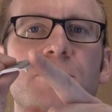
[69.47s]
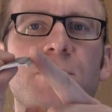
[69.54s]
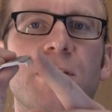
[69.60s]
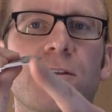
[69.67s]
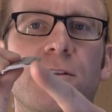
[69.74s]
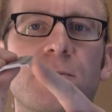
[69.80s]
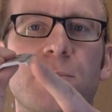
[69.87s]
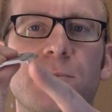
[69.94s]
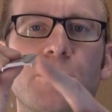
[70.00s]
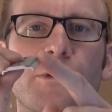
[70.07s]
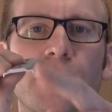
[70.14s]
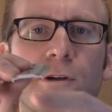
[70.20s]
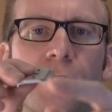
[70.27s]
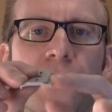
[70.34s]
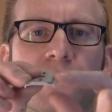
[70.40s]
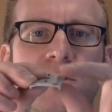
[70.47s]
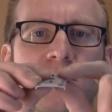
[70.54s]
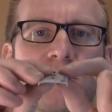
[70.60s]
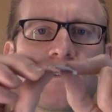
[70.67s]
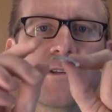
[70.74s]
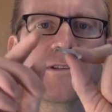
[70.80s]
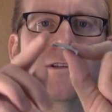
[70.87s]
to be a little bit more
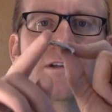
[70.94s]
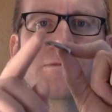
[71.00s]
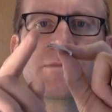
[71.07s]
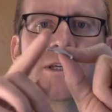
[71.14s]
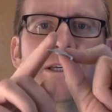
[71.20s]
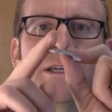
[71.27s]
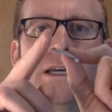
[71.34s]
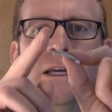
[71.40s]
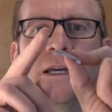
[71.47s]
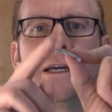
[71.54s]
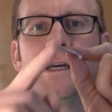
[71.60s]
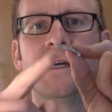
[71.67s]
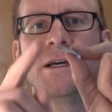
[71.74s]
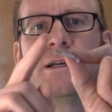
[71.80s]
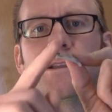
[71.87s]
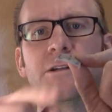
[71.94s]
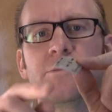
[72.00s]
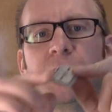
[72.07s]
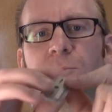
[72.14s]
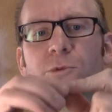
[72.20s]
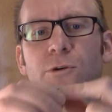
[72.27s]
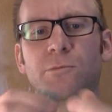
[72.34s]
aggressive. This is going to be a little
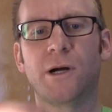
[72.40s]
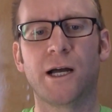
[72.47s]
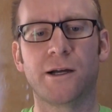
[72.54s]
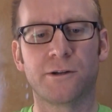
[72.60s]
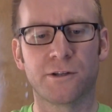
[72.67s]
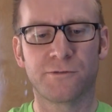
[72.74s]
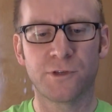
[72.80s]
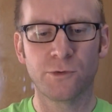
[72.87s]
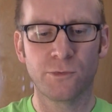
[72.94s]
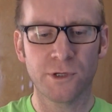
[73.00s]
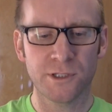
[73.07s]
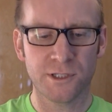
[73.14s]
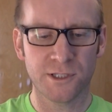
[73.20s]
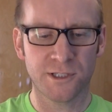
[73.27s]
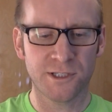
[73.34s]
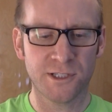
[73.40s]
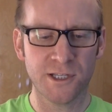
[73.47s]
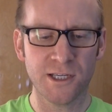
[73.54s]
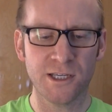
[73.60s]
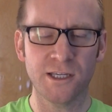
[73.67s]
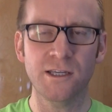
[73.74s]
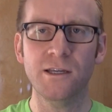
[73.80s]
bit more mild. If you want to
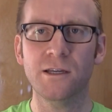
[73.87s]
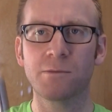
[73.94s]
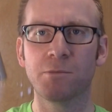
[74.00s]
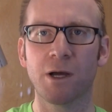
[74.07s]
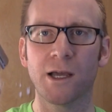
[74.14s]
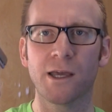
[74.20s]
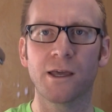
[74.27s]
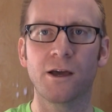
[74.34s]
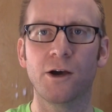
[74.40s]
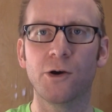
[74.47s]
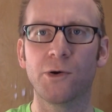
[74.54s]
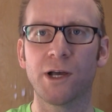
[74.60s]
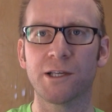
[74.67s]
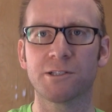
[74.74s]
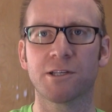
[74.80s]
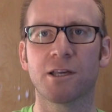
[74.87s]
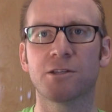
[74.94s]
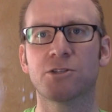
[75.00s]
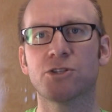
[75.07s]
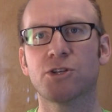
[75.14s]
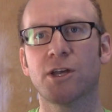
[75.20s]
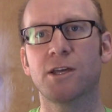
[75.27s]
see my OSS
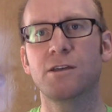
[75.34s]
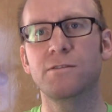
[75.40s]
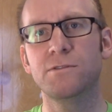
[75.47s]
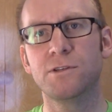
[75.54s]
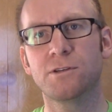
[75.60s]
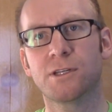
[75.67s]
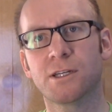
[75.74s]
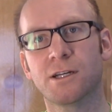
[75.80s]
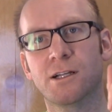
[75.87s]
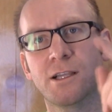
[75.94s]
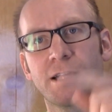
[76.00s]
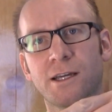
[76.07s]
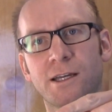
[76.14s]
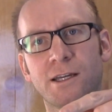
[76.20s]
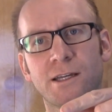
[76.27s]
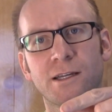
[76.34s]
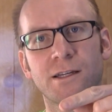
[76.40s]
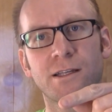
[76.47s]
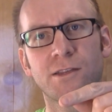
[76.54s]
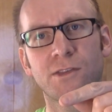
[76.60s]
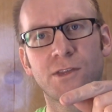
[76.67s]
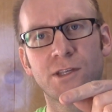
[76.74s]
shave, you can click
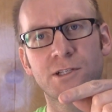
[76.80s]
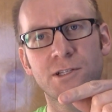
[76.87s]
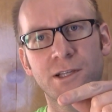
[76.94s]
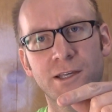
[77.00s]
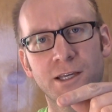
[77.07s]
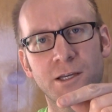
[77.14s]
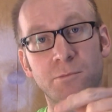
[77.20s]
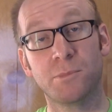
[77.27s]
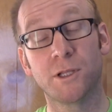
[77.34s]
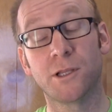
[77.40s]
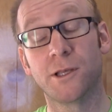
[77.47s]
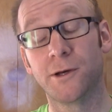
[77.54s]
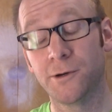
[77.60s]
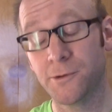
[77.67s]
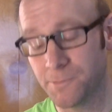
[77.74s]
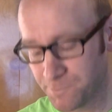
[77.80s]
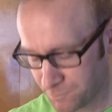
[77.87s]
this link below.